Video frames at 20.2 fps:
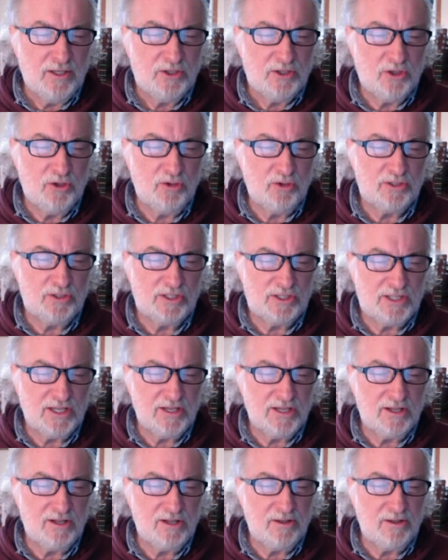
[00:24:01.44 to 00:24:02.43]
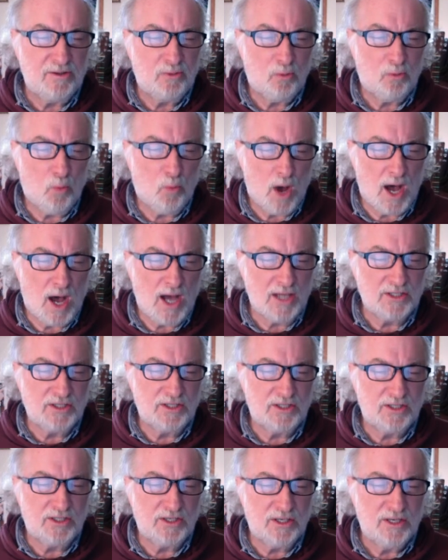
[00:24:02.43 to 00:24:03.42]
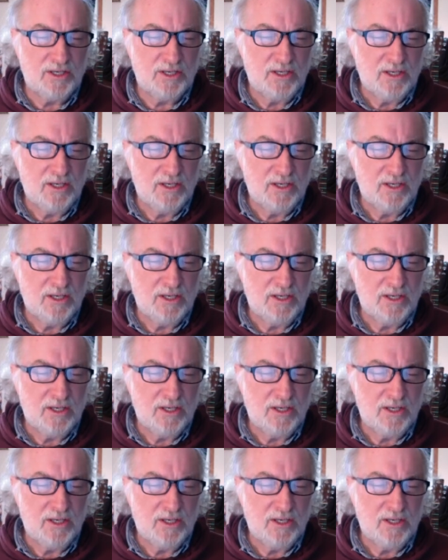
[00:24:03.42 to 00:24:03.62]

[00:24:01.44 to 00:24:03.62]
Do you still watch